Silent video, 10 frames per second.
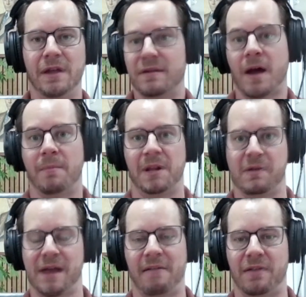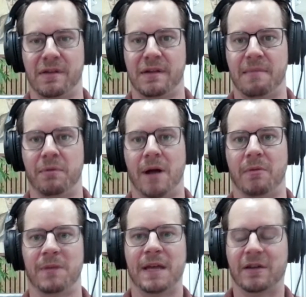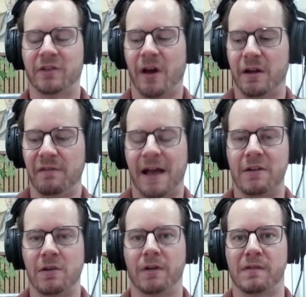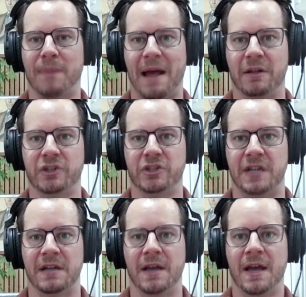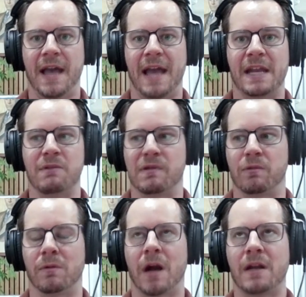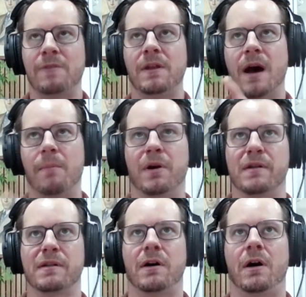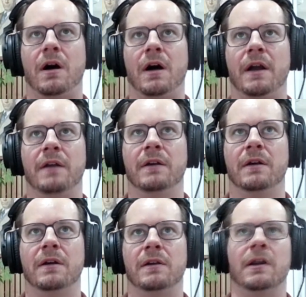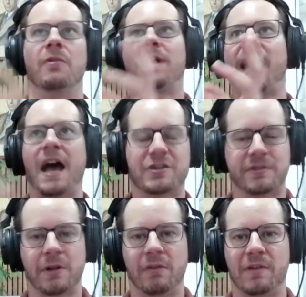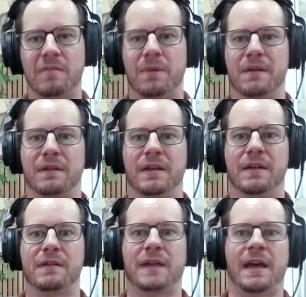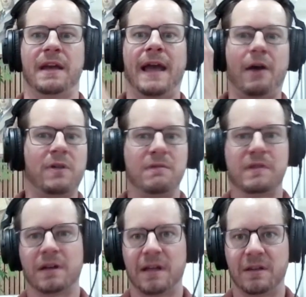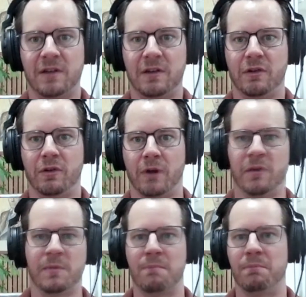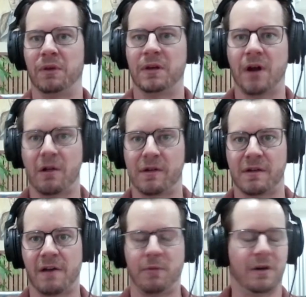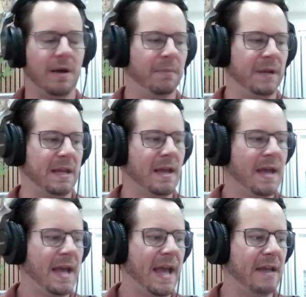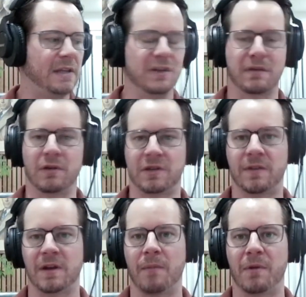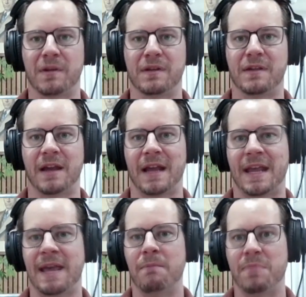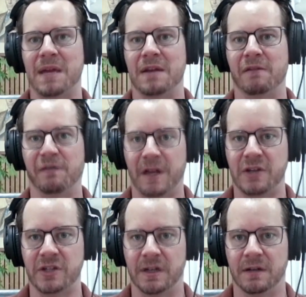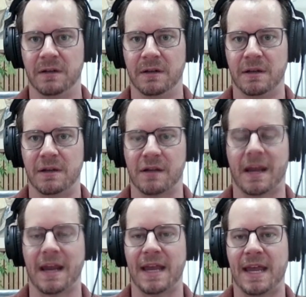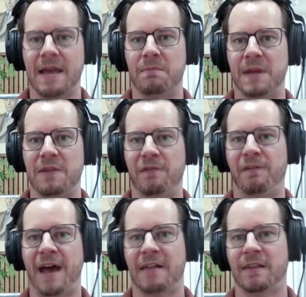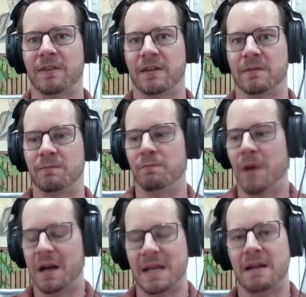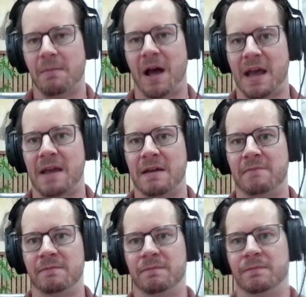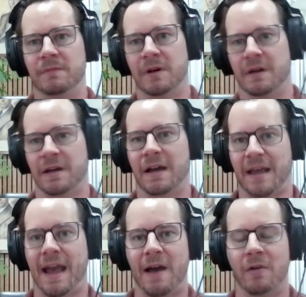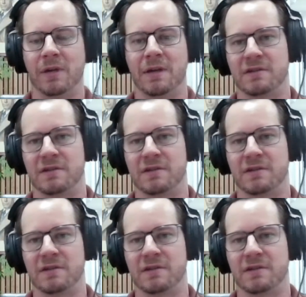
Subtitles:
company was having this same problem. He had a ton of value on his balance sheet, and he was running the numbers on, the cash flow of his business and how he was going to continue to grow to be $1 billion software company. And he just looked at the numbers and said, I can't beat inflation. He's like, I can't beat the fact that the money in my account is